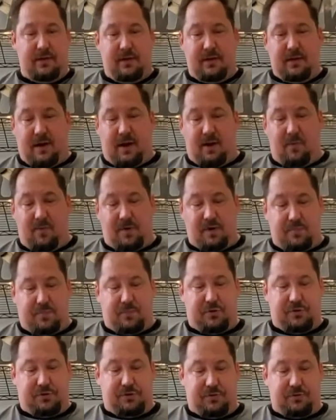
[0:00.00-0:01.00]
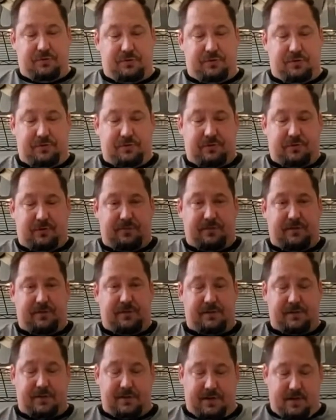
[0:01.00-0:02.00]
and when you push those 2
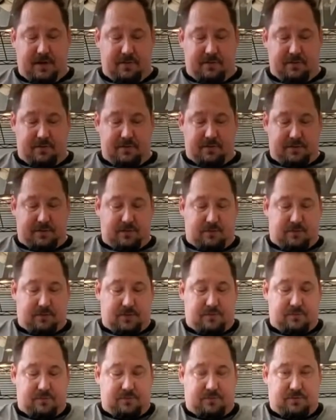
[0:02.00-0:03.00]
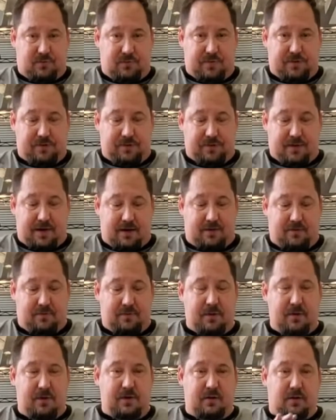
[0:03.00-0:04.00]
surfaces together, the silicone squishes out,
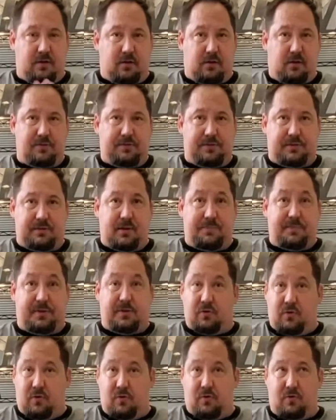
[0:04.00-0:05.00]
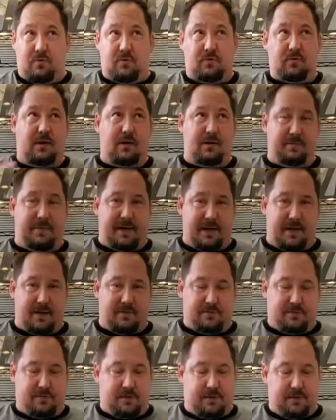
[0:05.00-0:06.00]
closes up your hole,
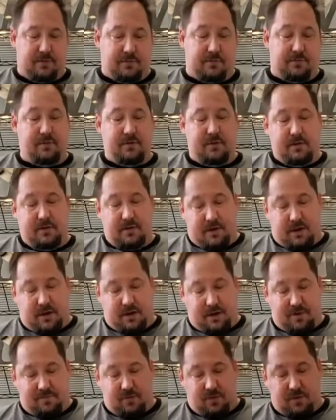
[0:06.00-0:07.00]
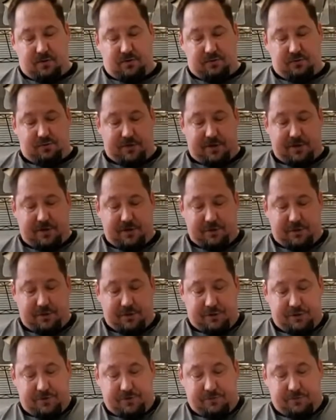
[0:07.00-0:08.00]
unbeknownst to you, and you have oil drainage
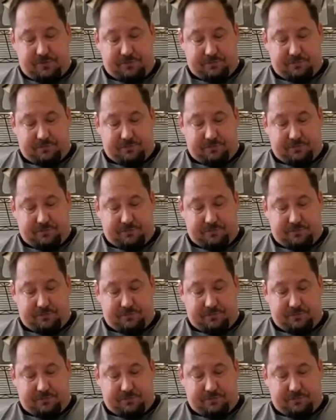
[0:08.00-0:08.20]
issues.